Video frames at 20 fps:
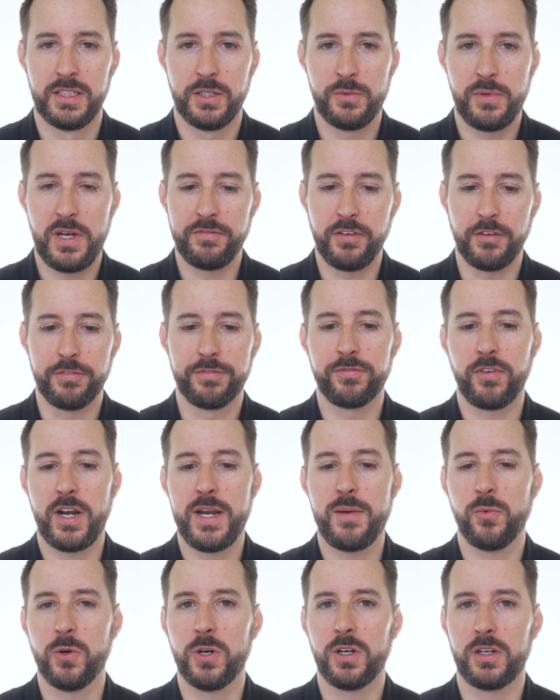We have a
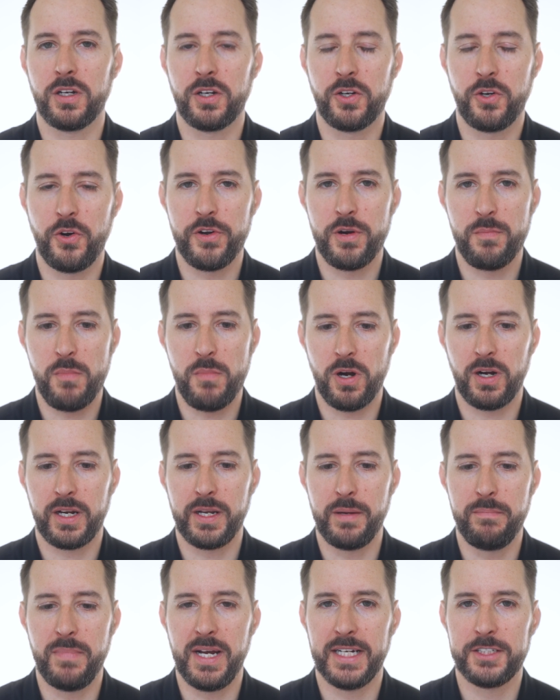framework on
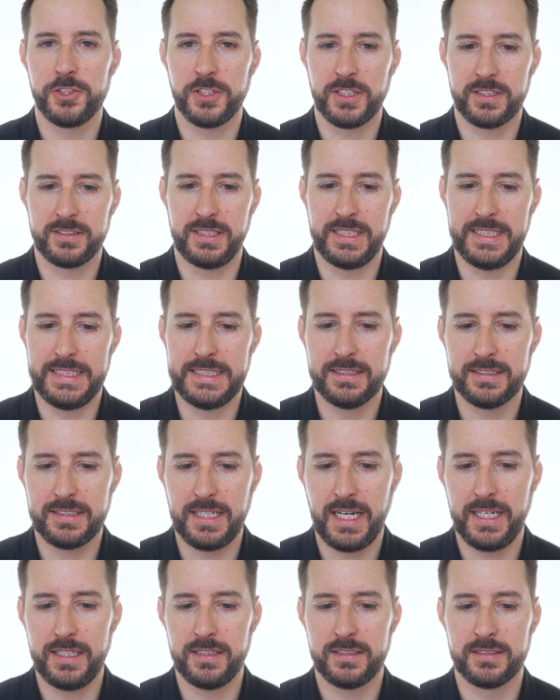go-to-market metrics and
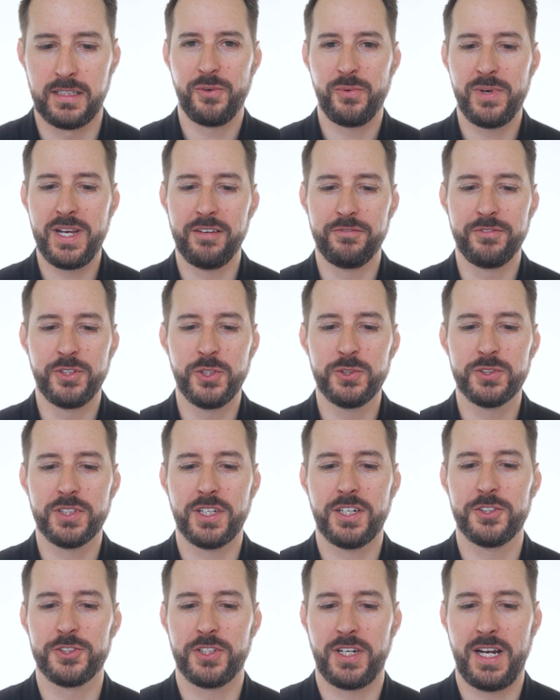insights. We have
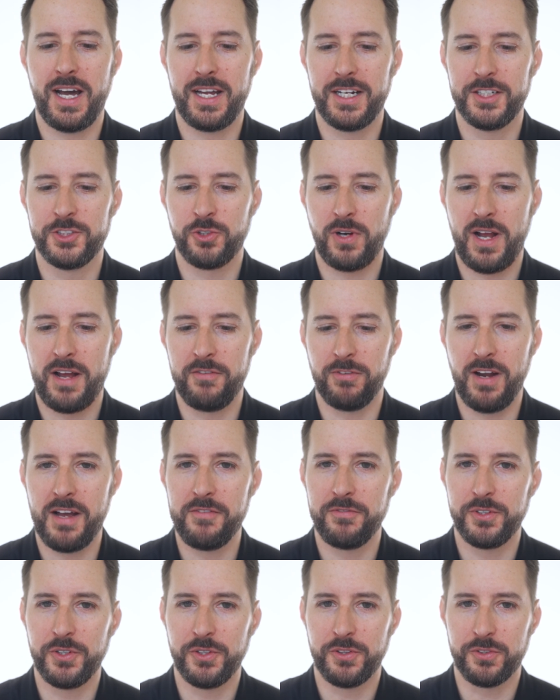newsletters on how to drive
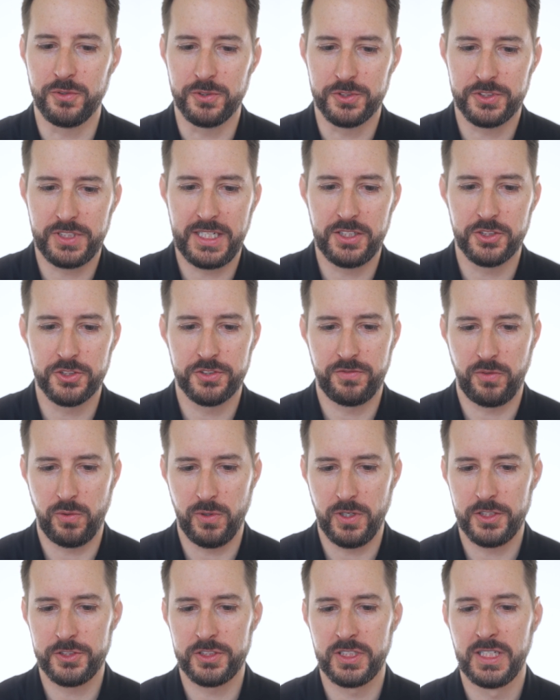revenue through
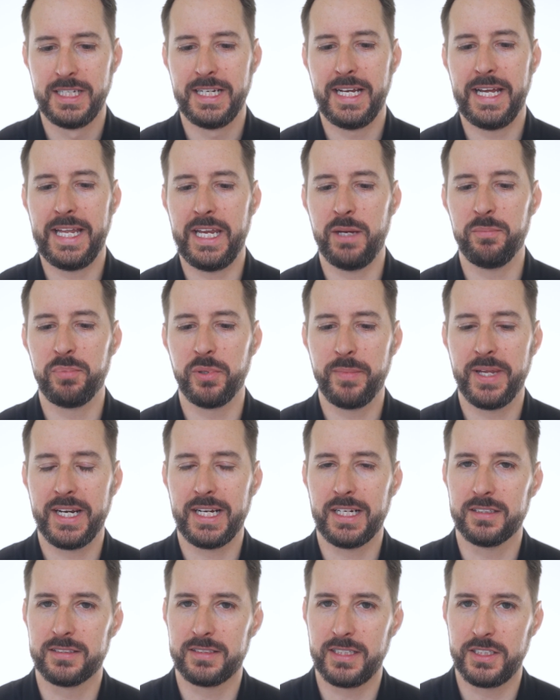Salesforce and implementing
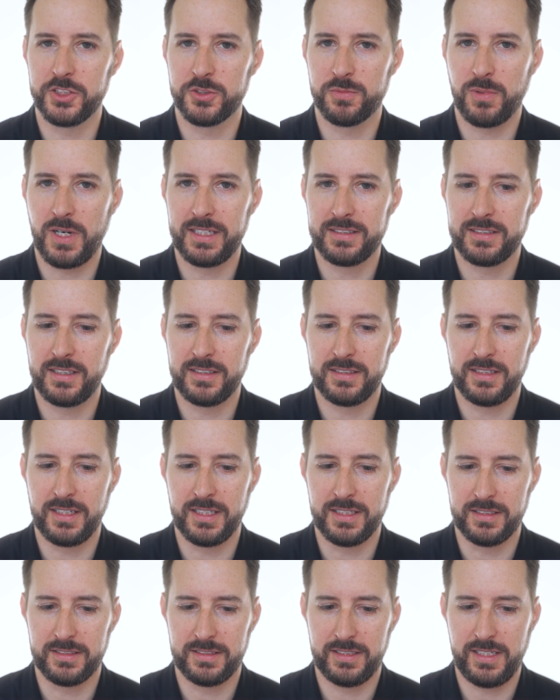a sales process into
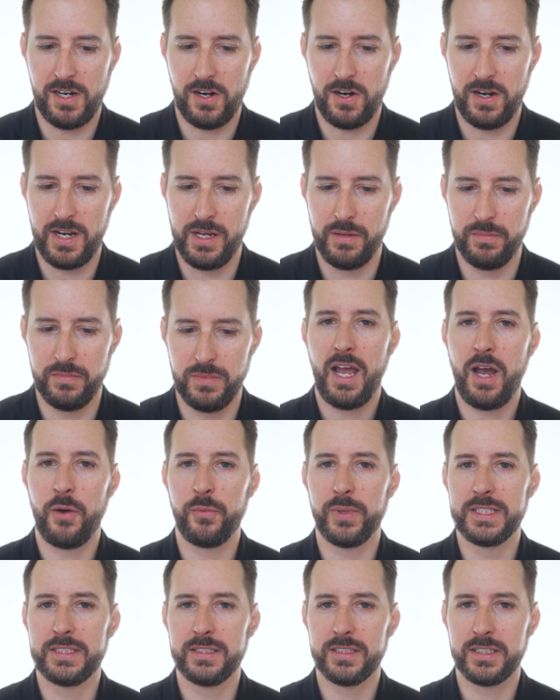the CRM. And
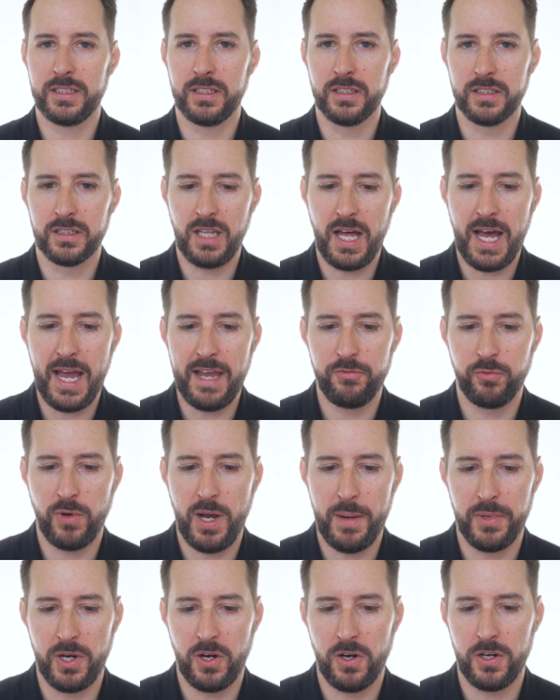we did live
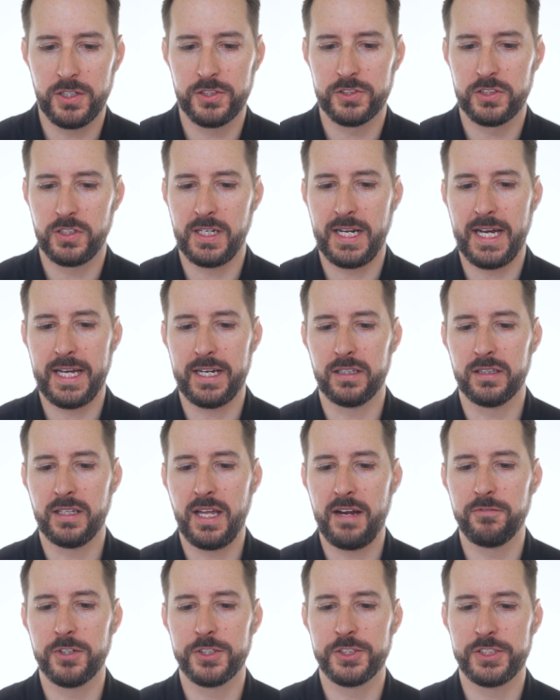webinars on how to
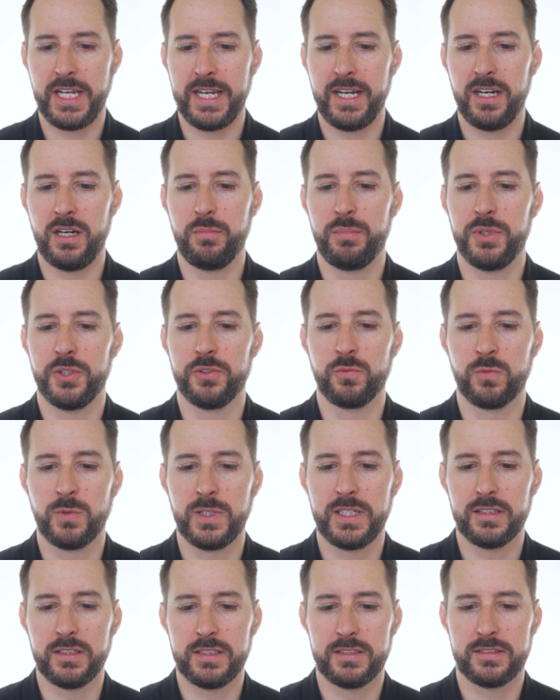leverage data to build
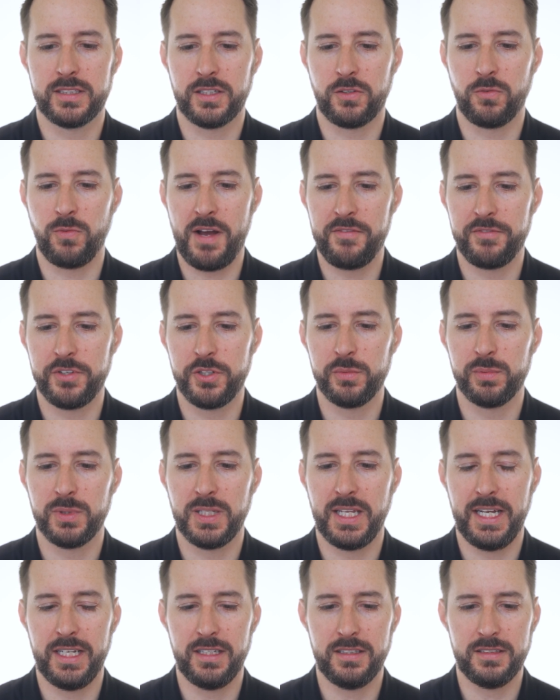realistic revenue
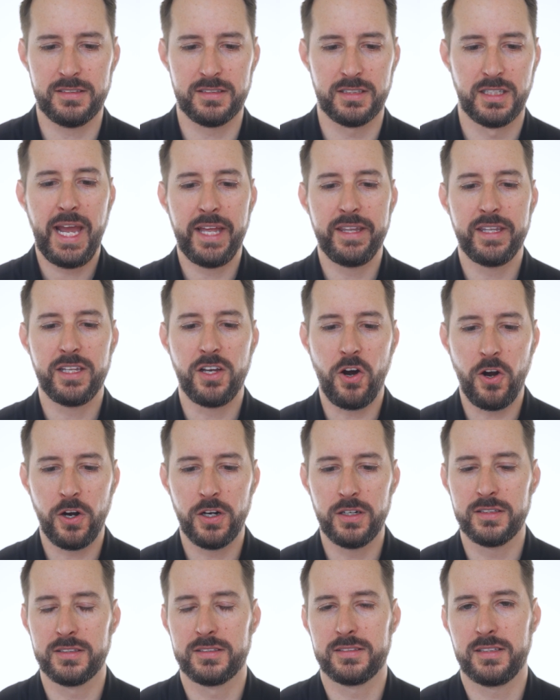plans and the
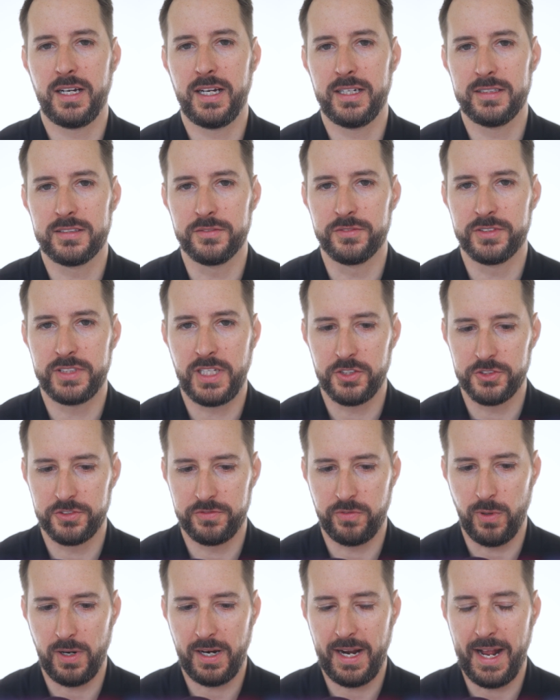art and science of sales
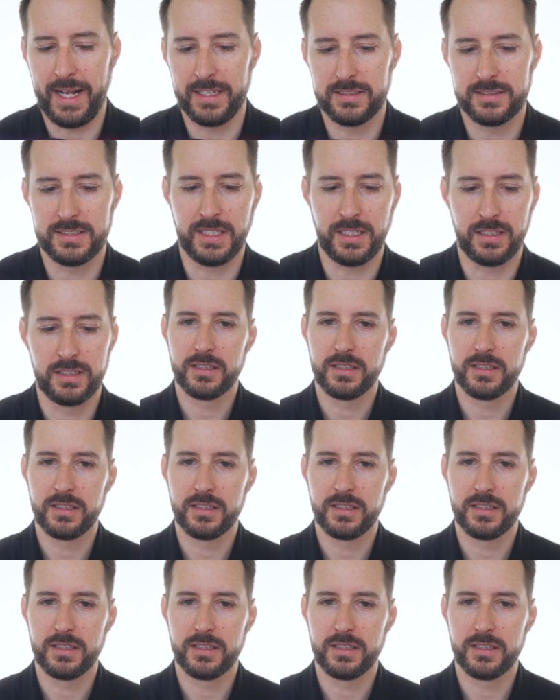forecasting.